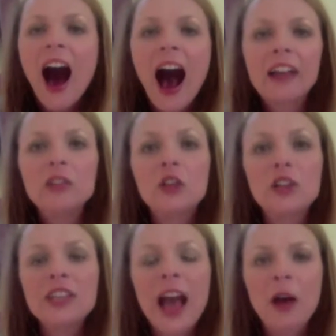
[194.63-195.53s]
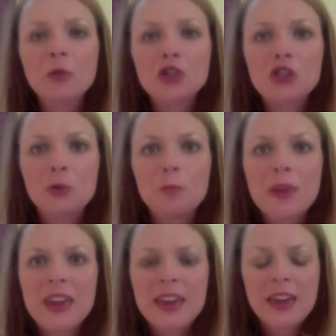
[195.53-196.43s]
I learned how to
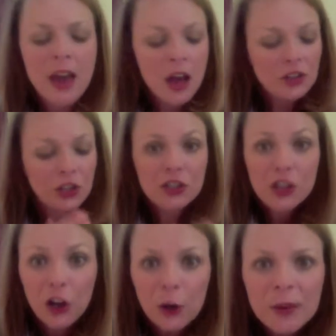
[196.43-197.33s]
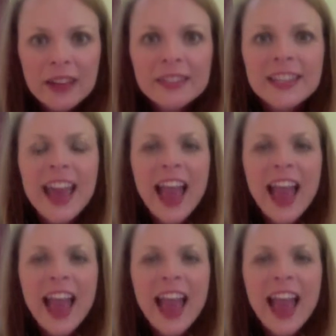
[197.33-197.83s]
be determined